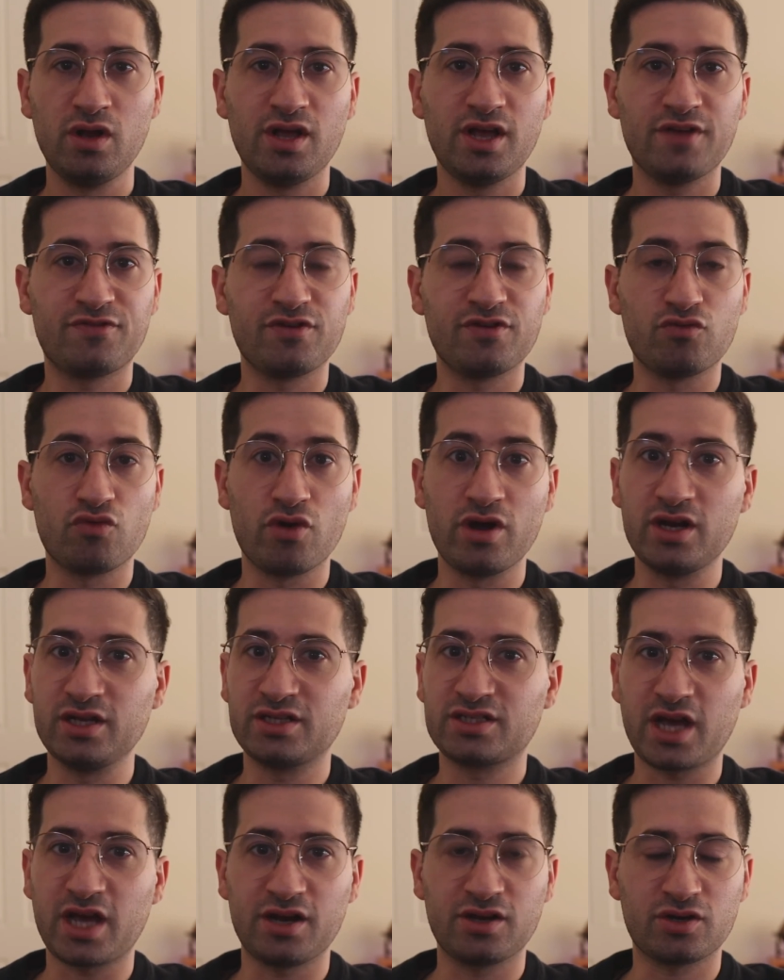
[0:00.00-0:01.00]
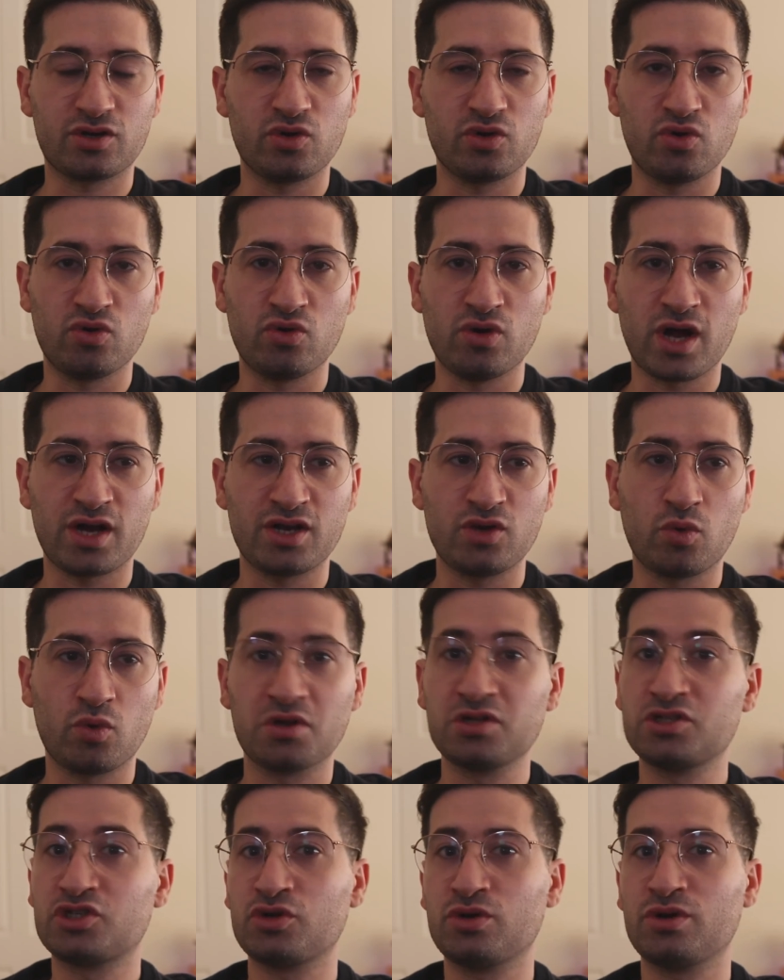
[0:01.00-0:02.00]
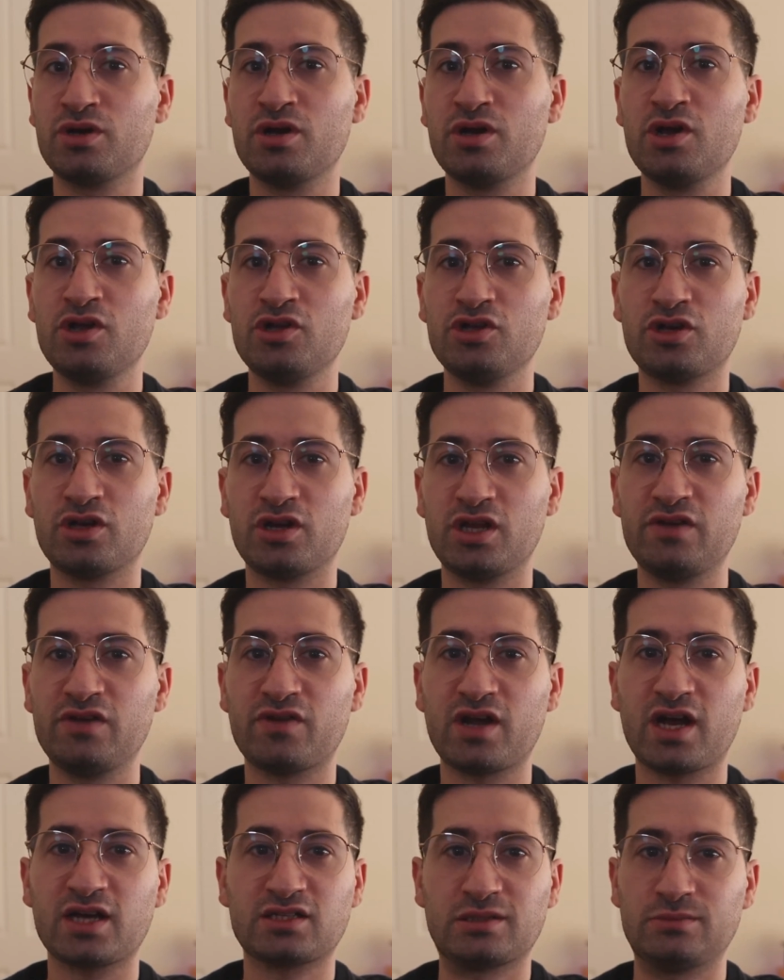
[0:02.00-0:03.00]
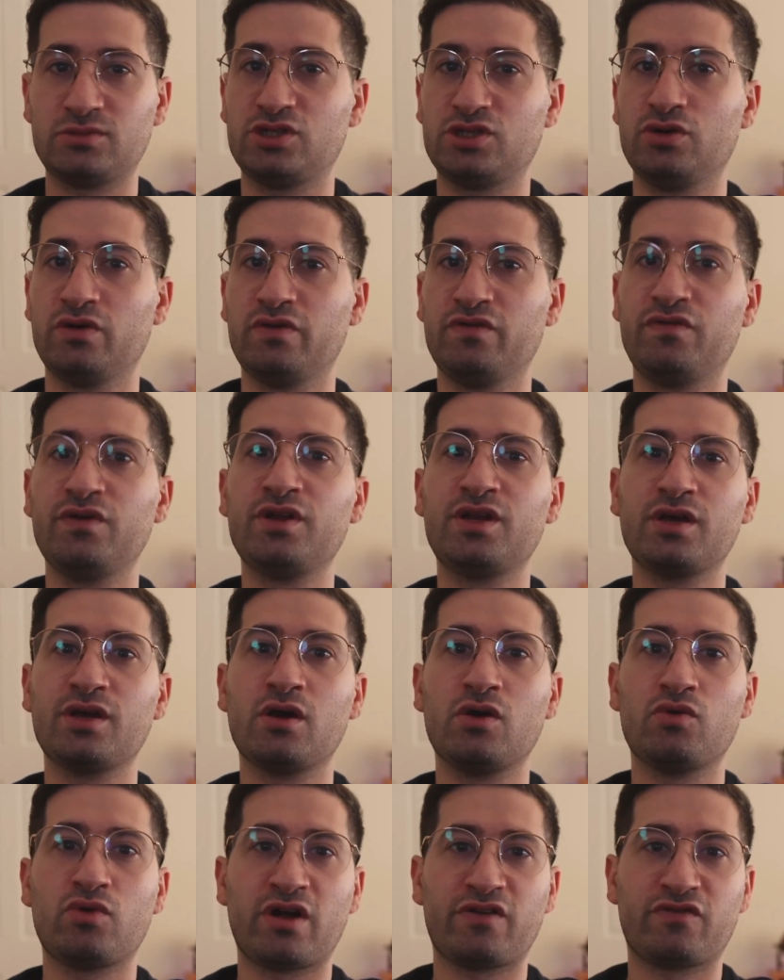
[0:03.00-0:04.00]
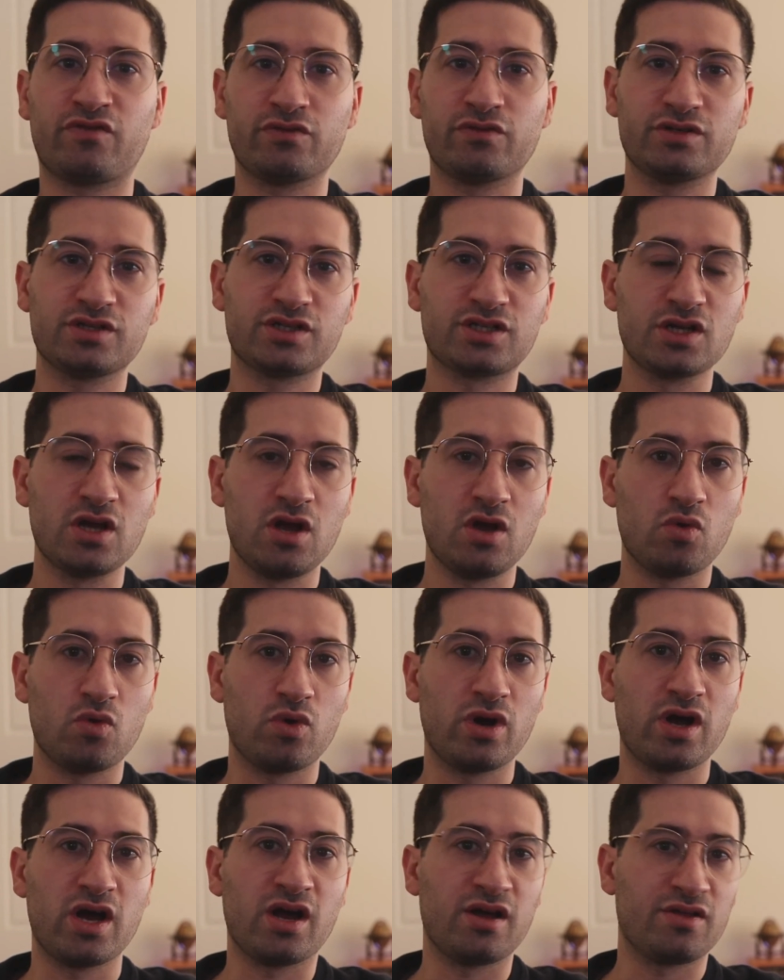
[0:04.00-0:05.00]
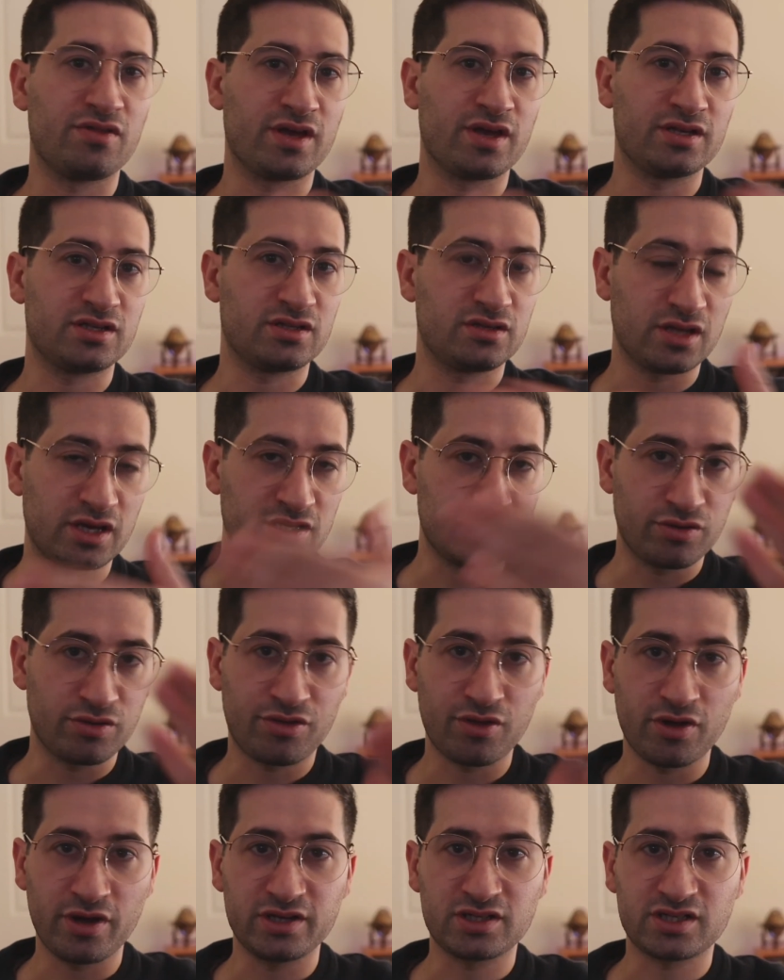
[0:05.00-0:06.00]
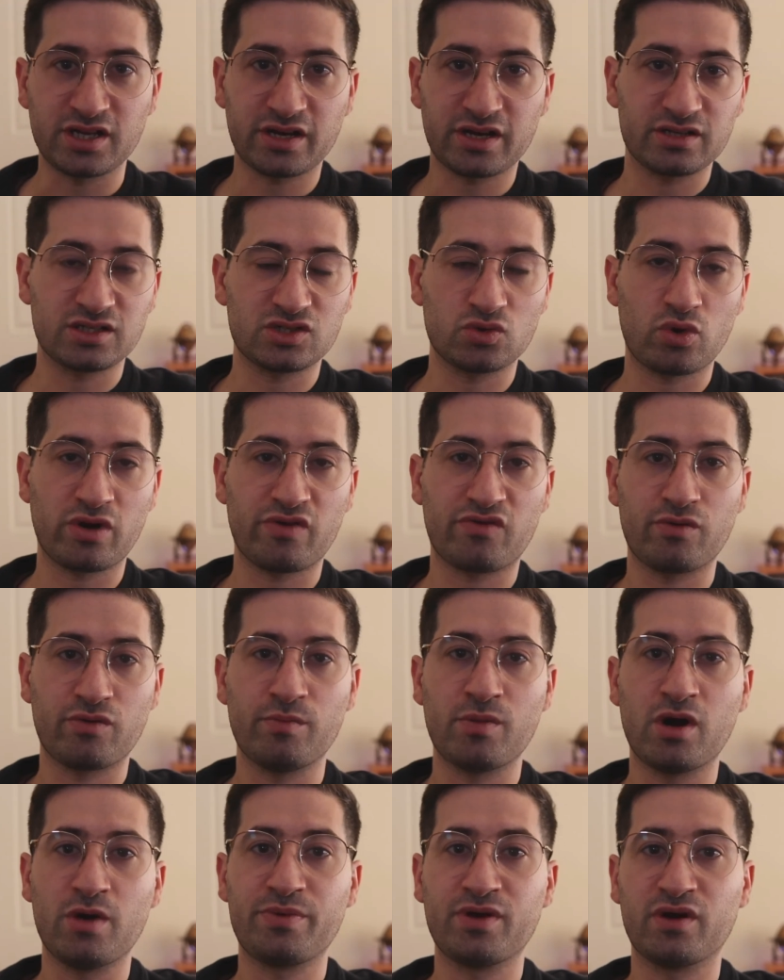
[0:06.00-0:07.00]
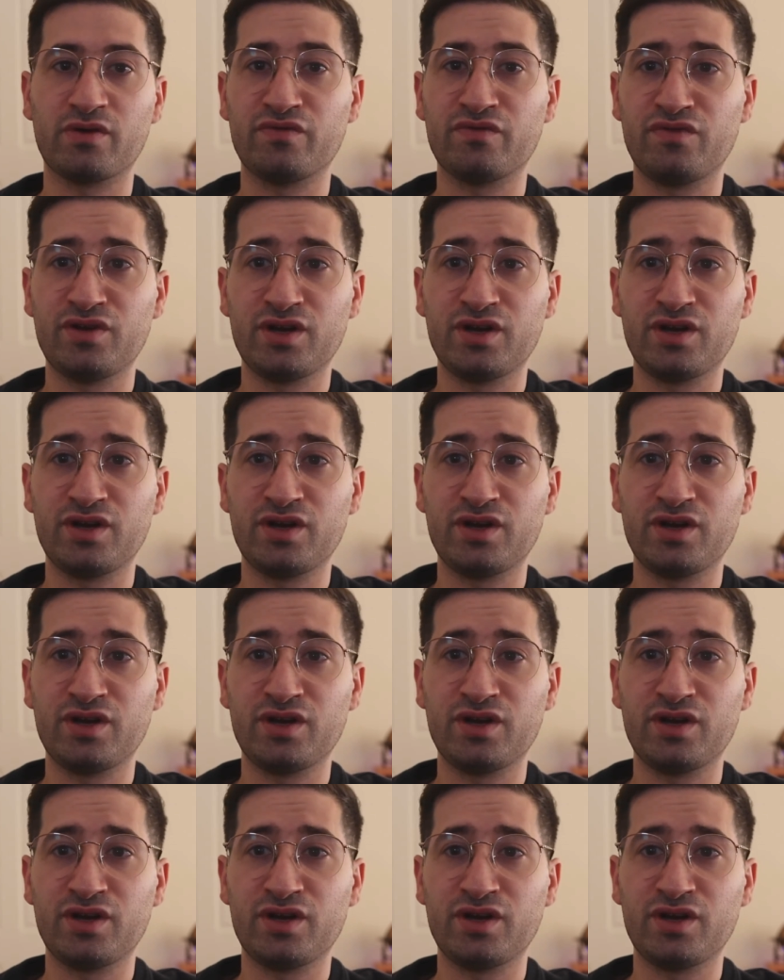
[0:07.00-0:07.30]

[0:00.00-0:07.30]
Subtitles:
If you're really technical and you want to do it, you can even ask them to do a video reference where they do 30 seconds or whatever it might be on